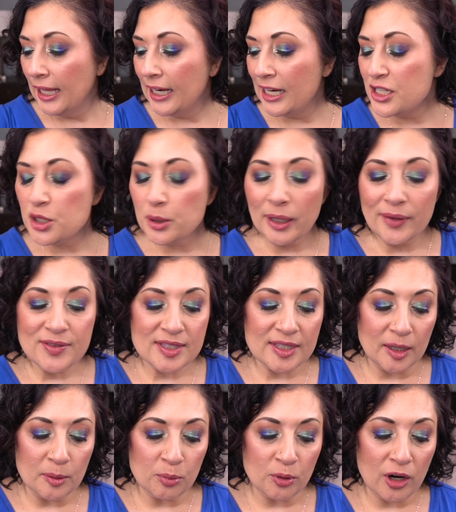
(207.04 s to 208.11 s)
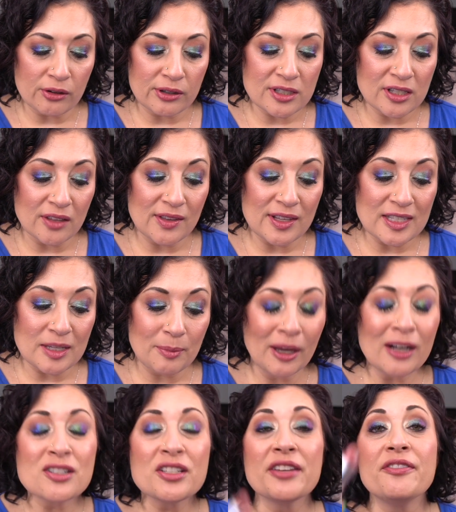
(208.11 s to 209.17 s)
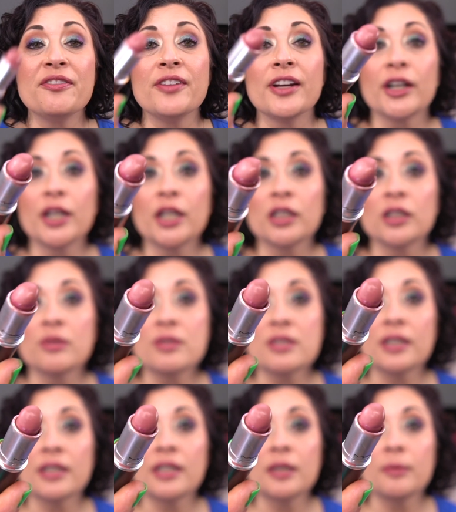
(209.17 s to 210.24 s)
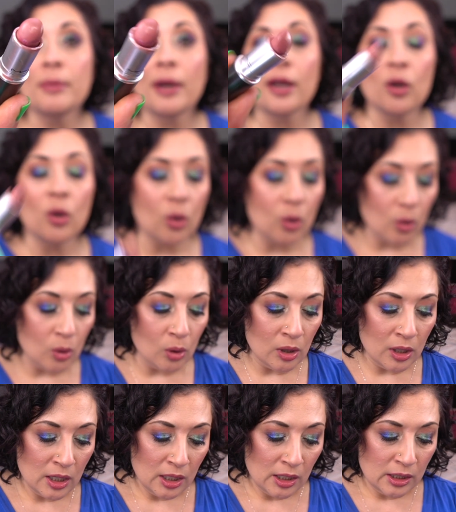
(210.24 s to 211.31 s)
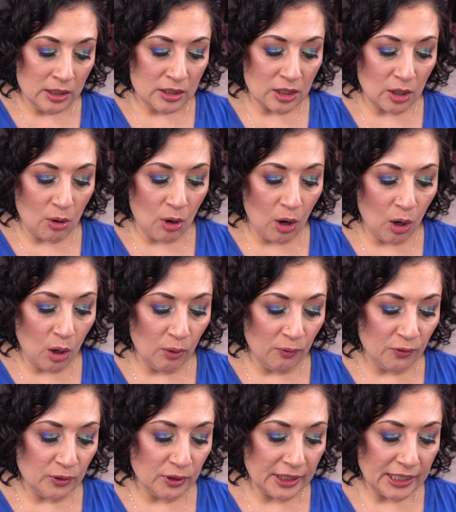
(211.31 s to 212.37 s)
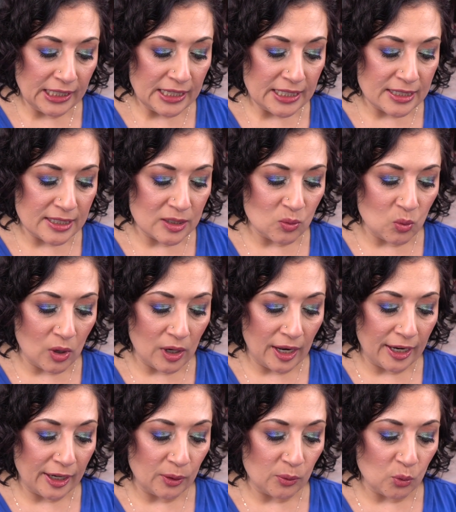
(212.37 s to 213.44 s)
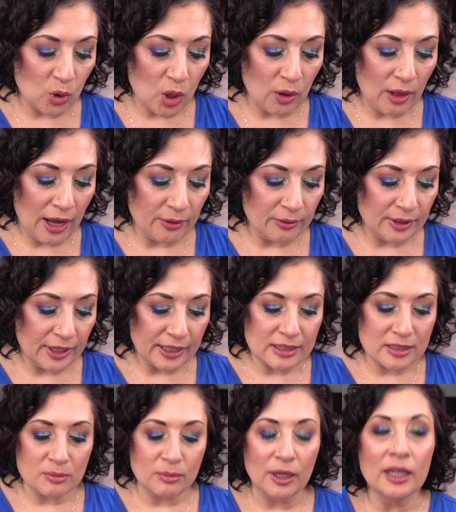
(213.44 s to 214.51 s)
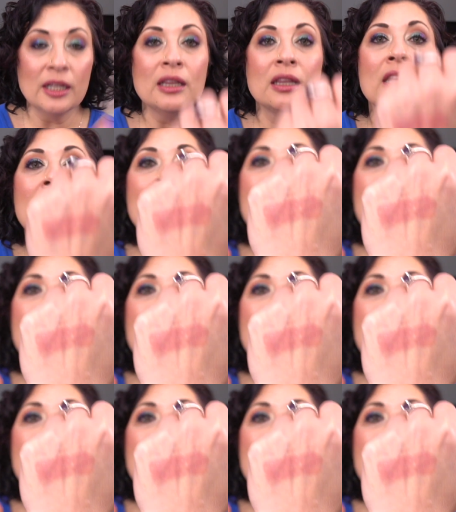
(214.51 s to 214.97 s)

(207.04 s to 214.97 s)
And I do have some progress on this. I'm actually very close to hitting my goal. So hopefully this is one I can roll out next month.